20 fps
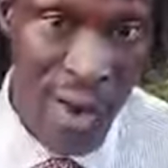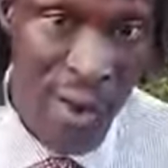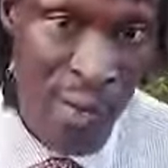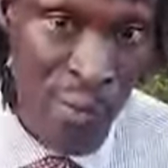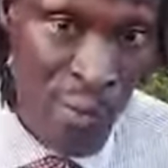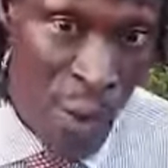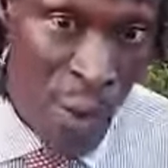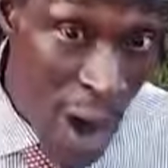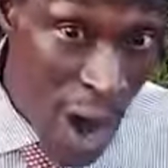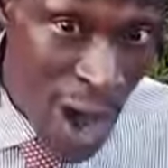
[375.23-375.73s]

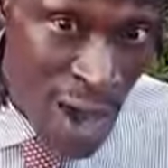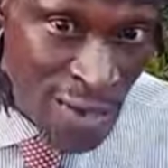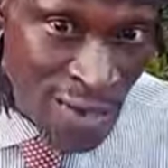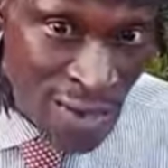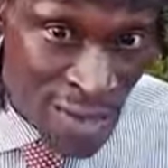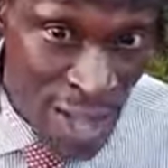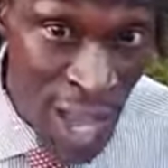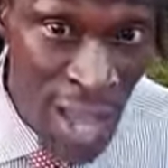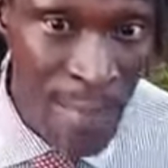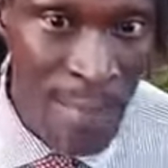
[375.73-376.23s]
Wars
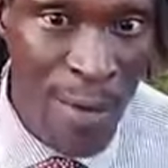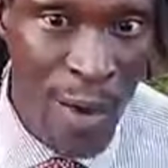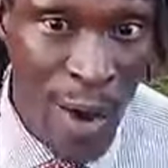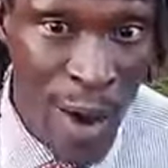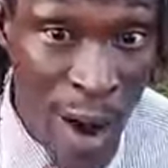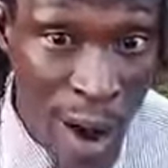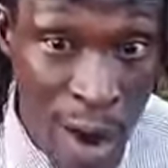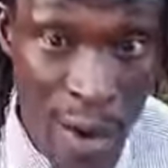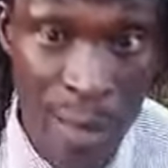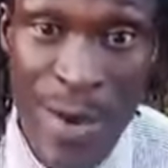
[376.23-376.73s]
them
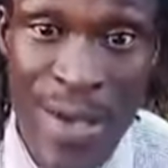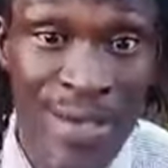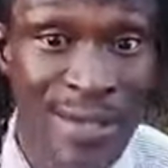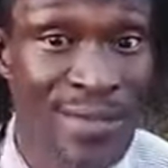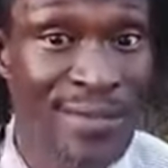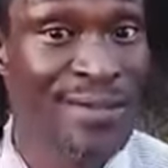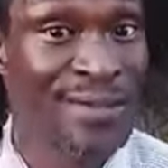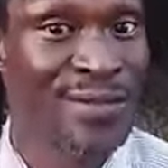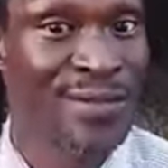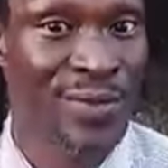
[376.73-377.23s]

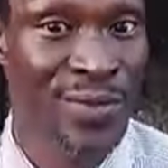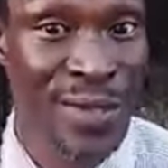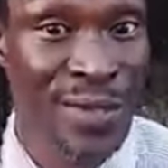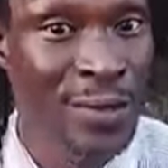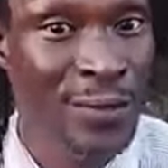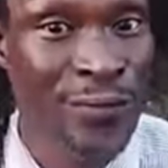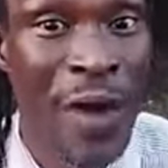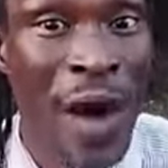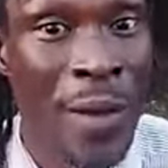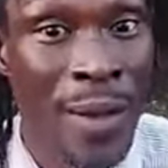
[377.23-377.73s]
always
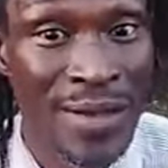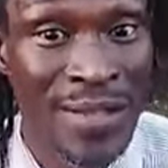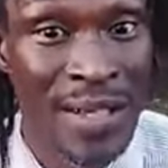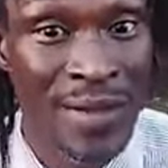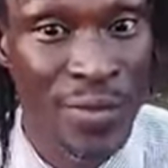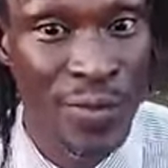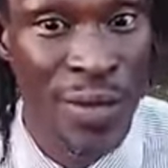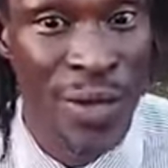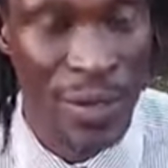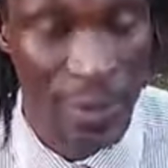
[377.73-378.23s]
24 hours
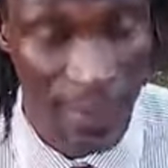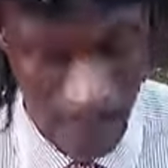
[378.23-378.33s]
as well.